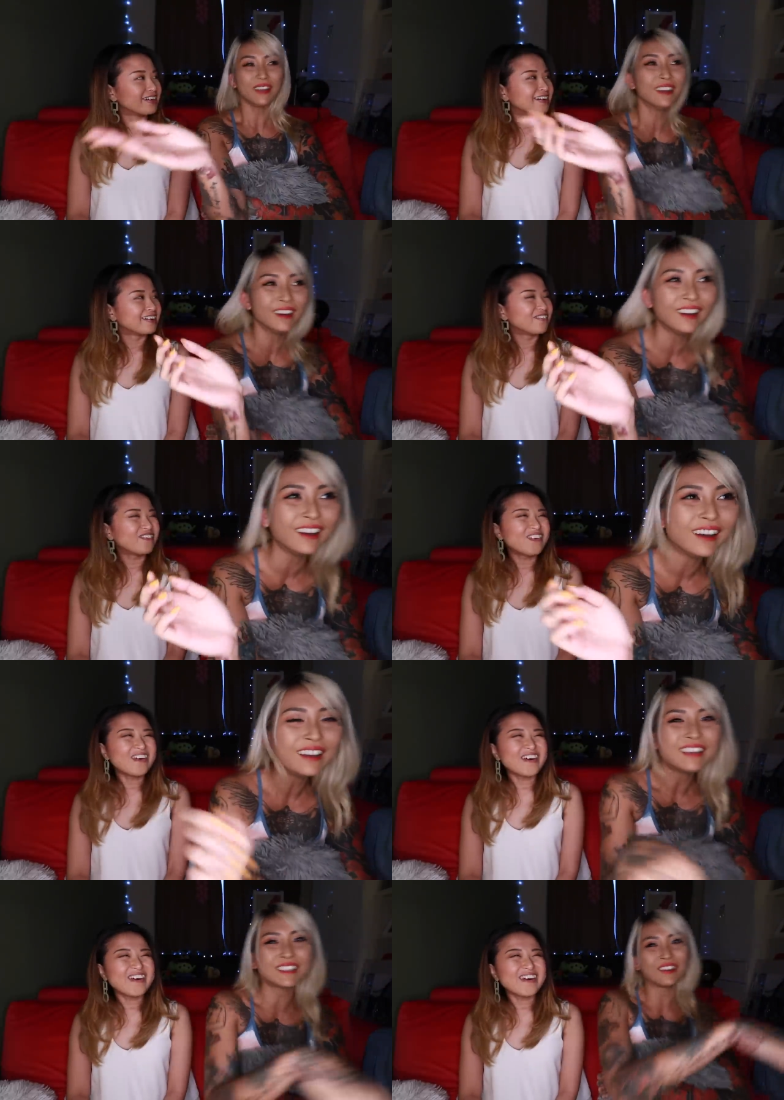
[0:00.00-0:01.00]
Speaker 1: so
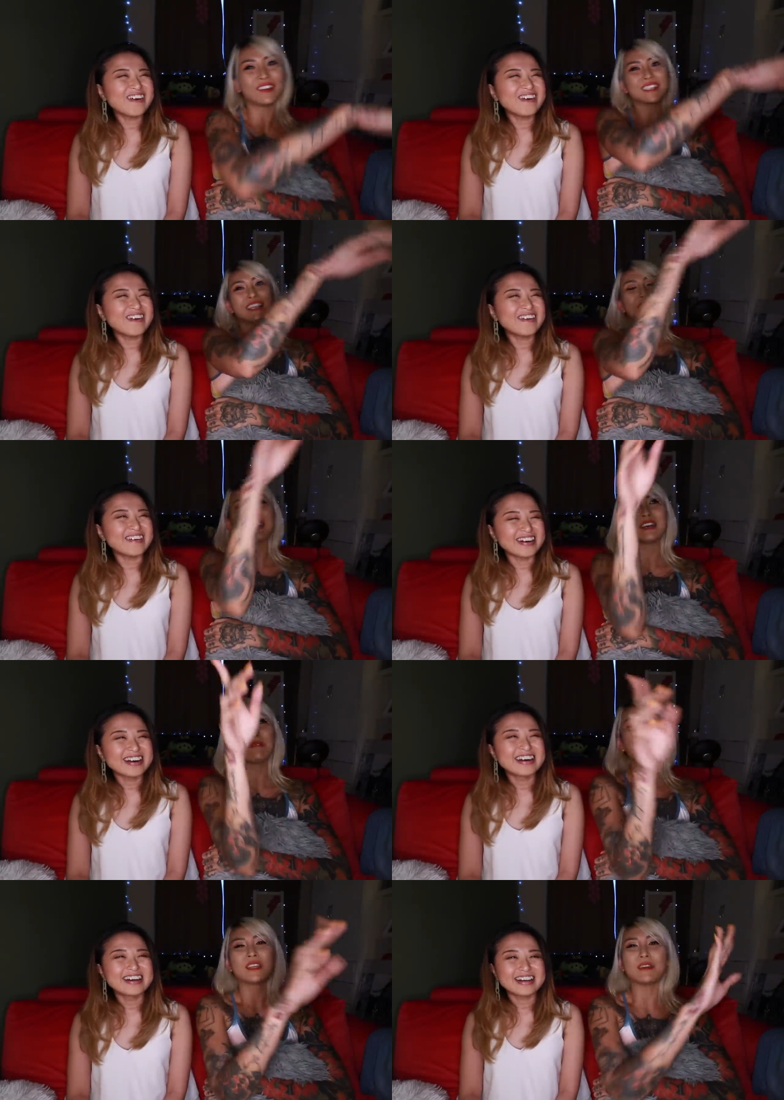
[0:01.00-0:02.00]
it's like
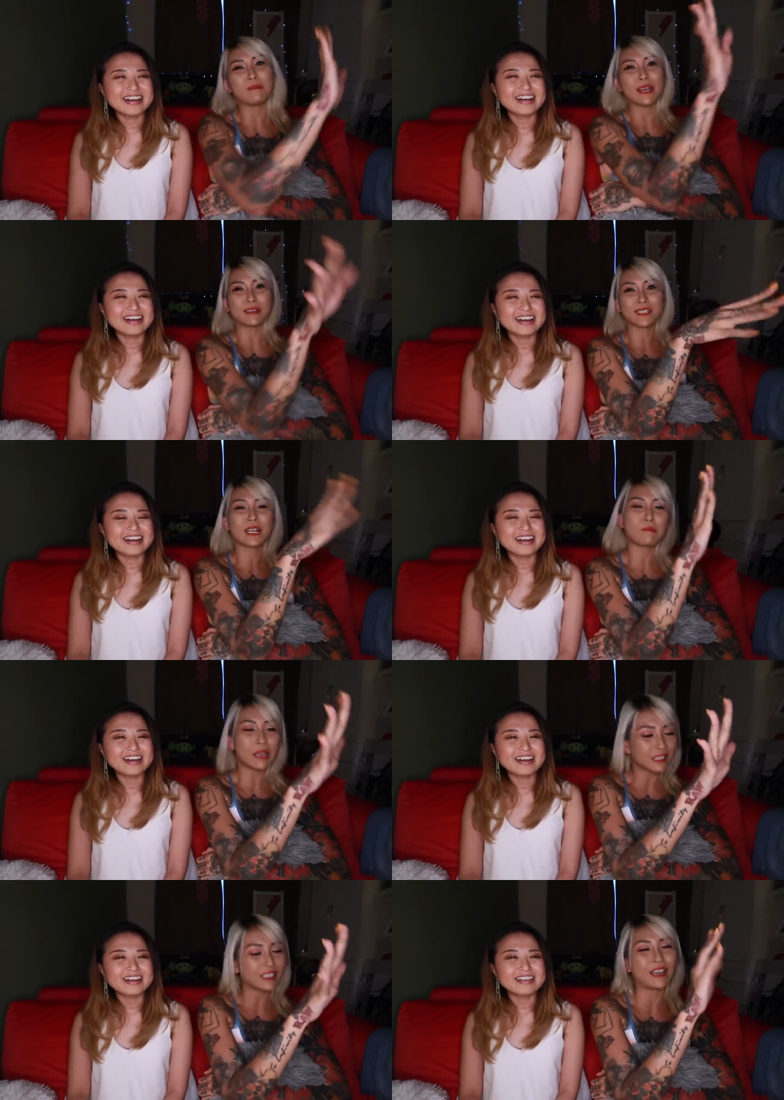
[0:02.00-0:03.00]
a, my
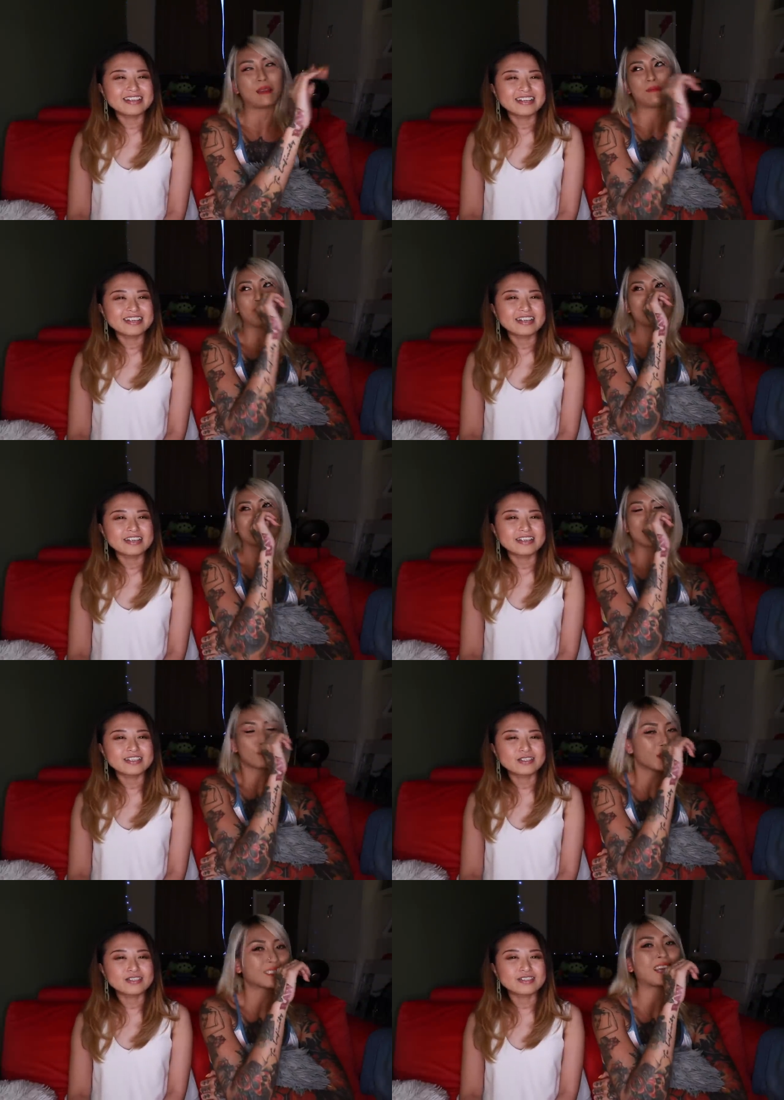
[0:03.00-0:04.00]
sleeping time
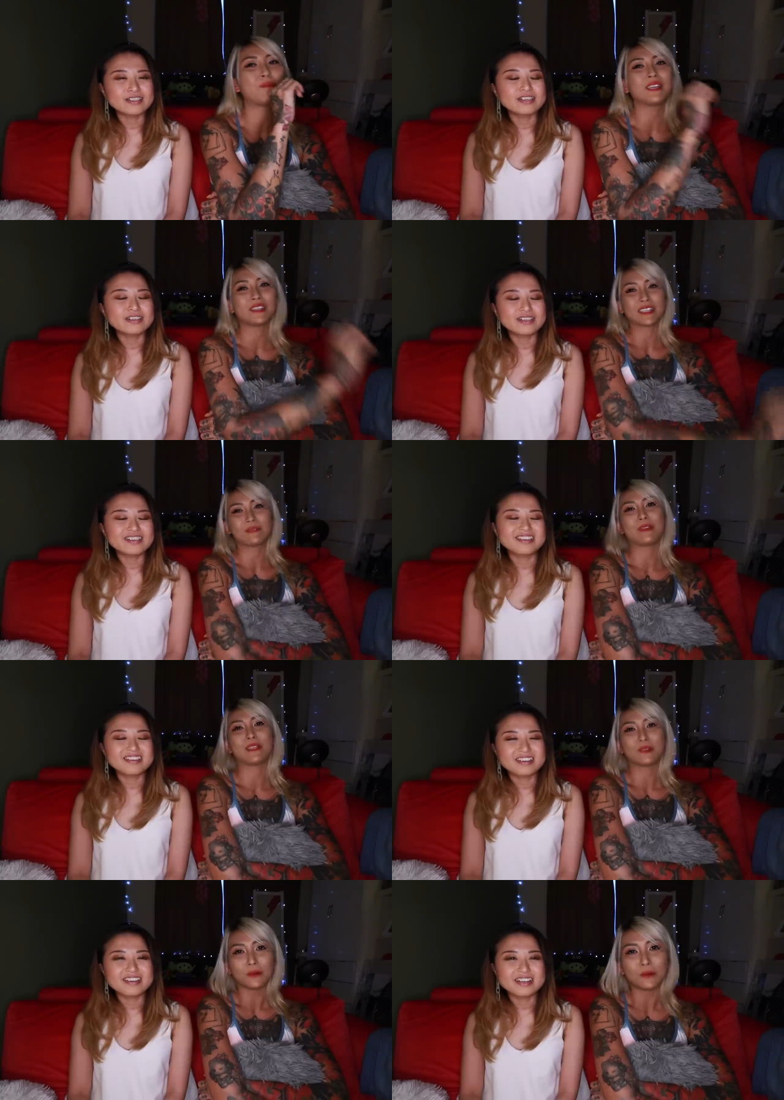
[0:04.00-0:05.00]
sleeping it's, timing is a
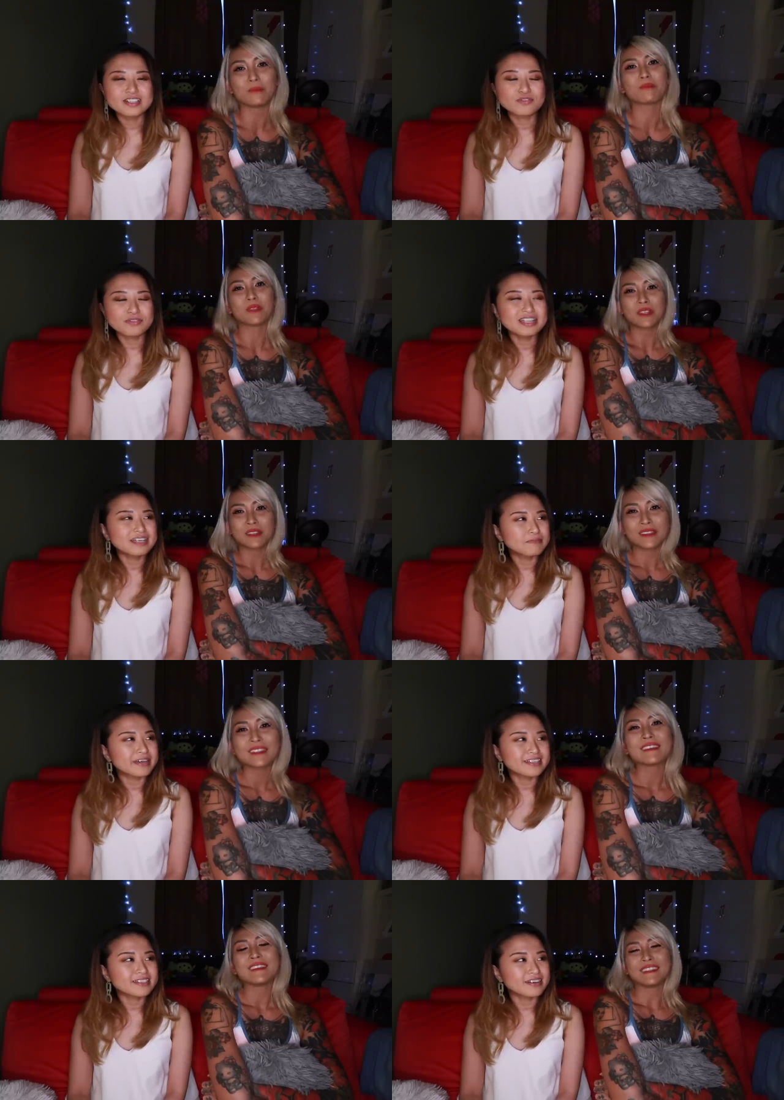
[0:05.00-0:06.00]
bit
Speaker 2: It's really
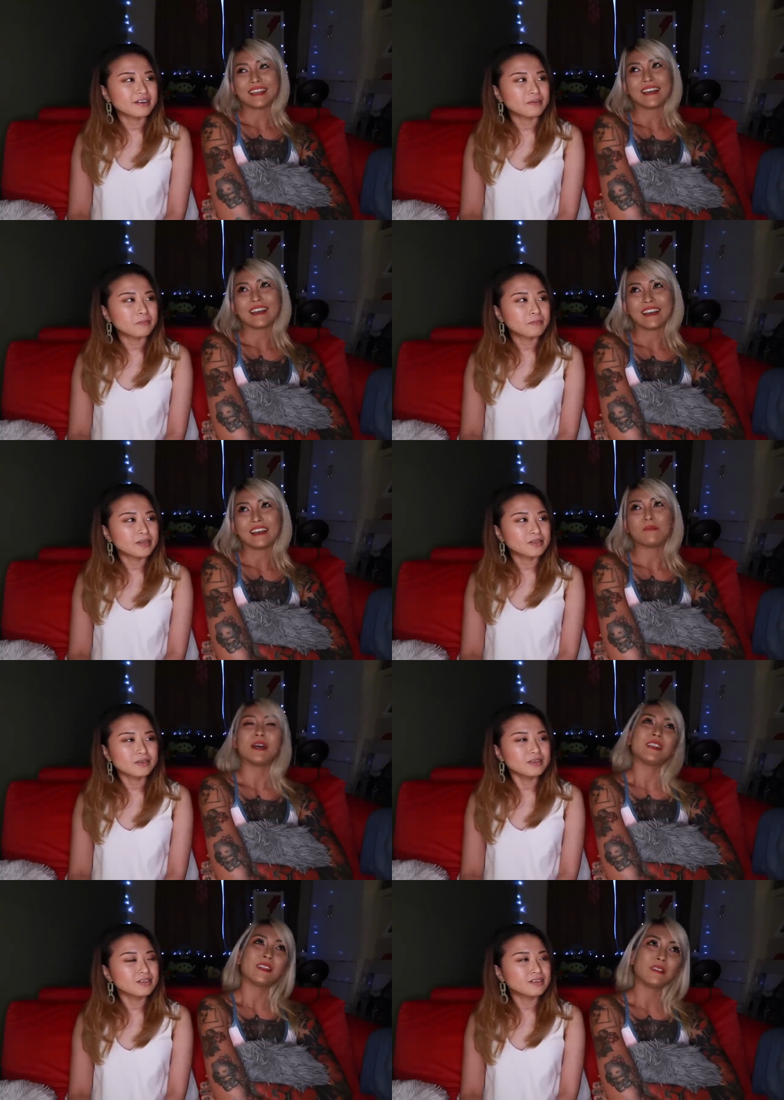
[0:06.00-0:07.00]
messed up. Yeah.
Speaker 1: But,
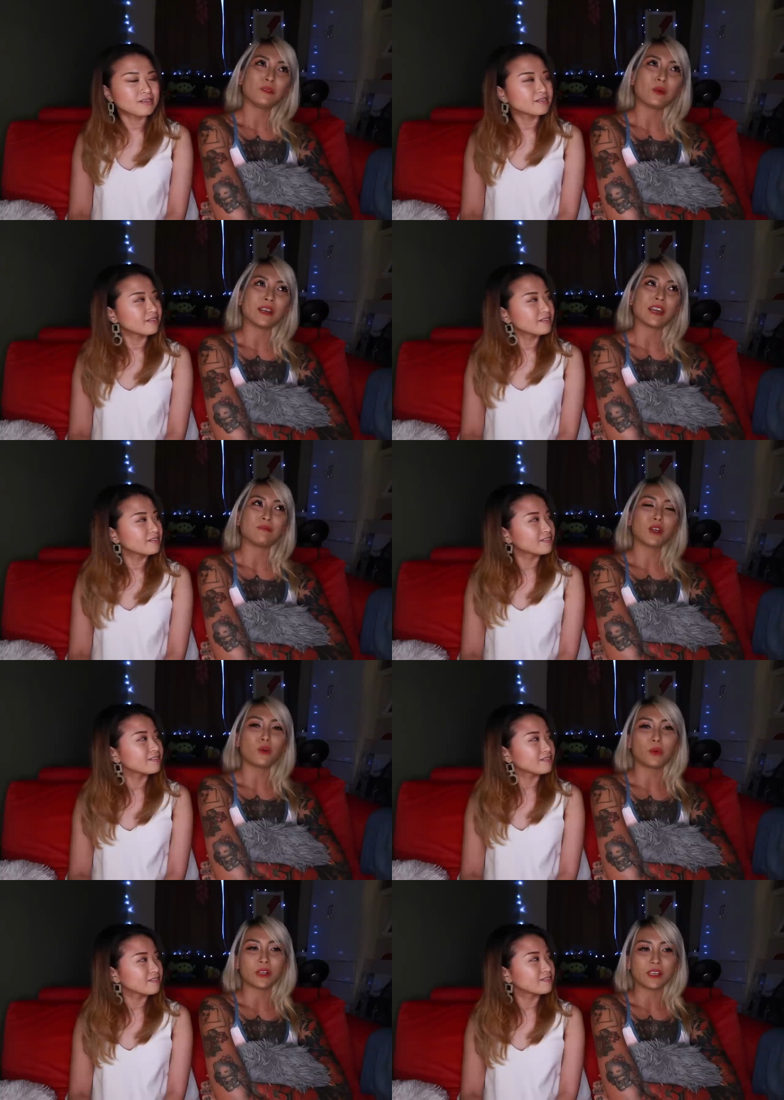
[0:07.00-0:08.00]
but then when I'm
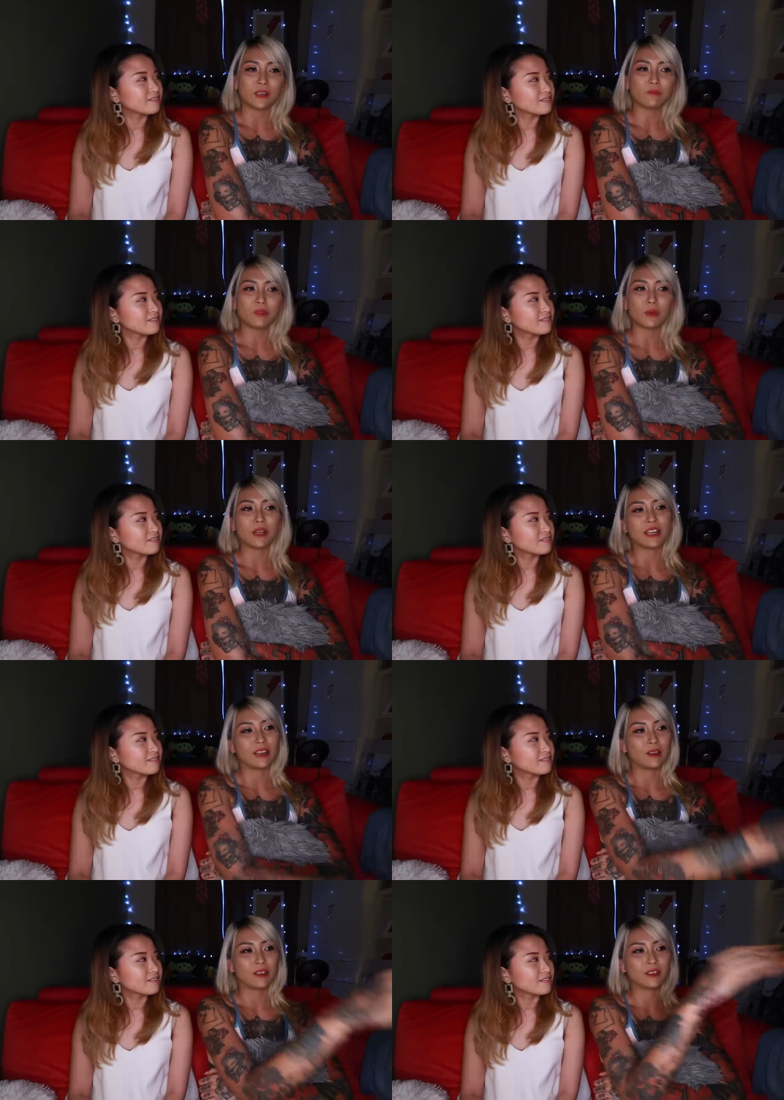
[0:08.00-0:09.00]
not working when
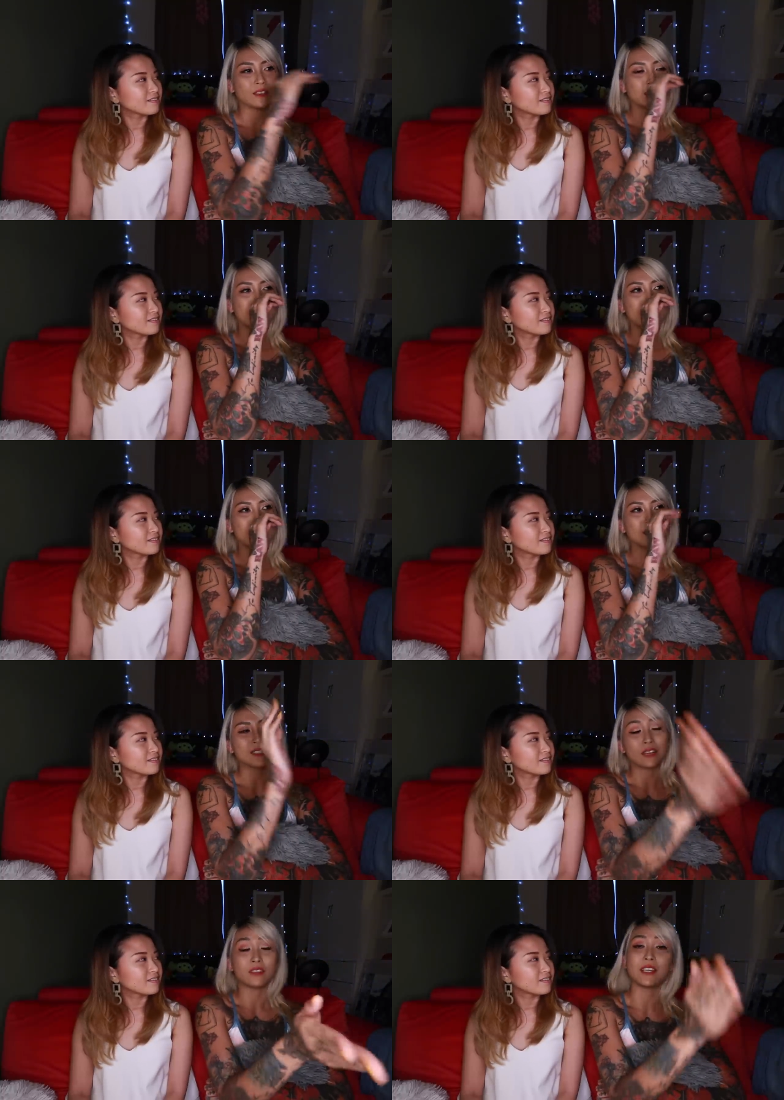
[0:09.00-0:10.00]
uh say
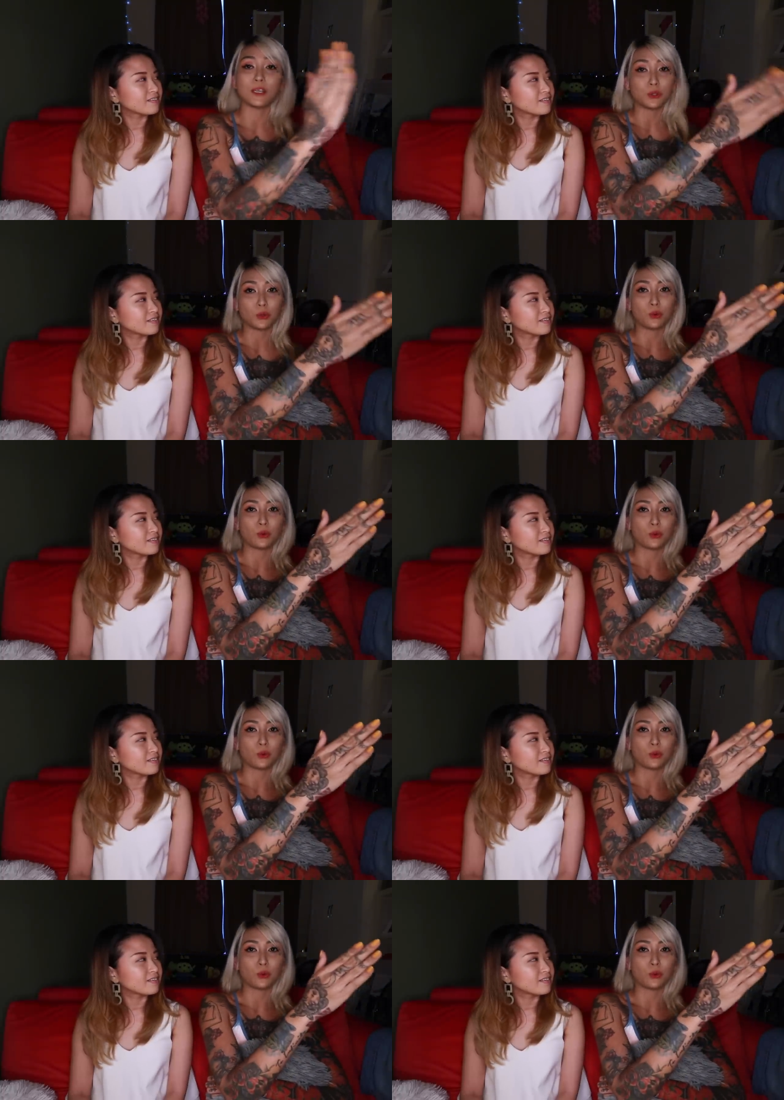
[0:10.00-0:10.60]
Sunday to